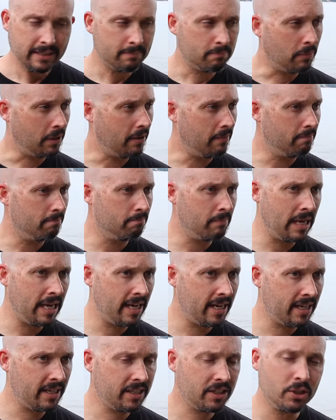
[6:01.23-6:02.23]
but
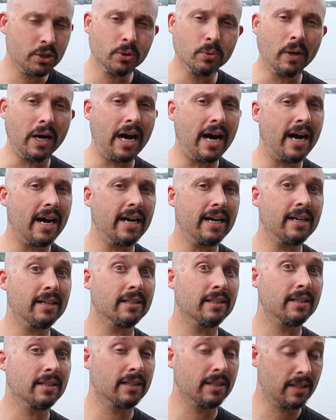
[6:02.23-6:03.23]
man, do I
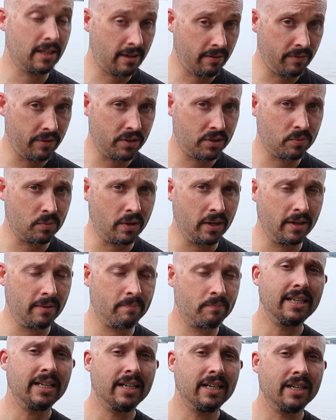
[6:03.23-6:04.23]
love this one.
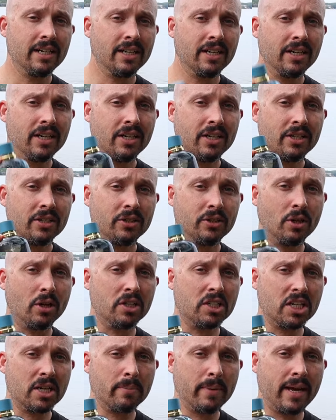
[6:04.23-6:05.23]

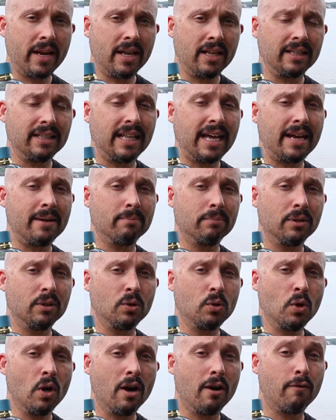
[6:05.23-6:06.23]
Dolce & Gabbana Light
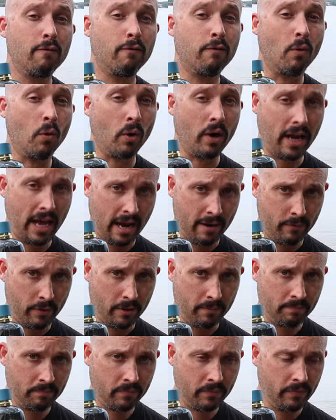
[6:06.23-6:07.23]
Blue
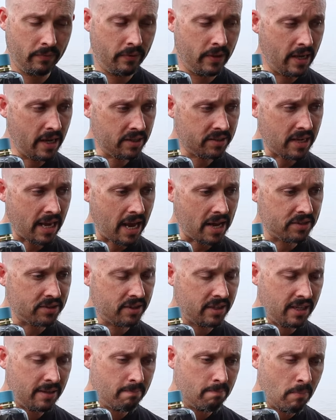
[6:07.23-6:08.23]
Forever. This
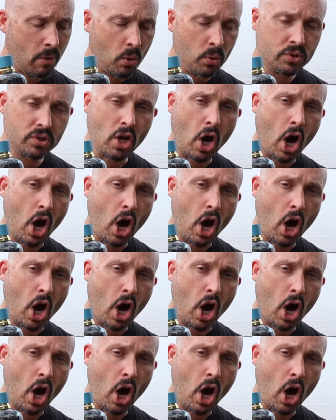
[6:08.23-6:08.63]
has the most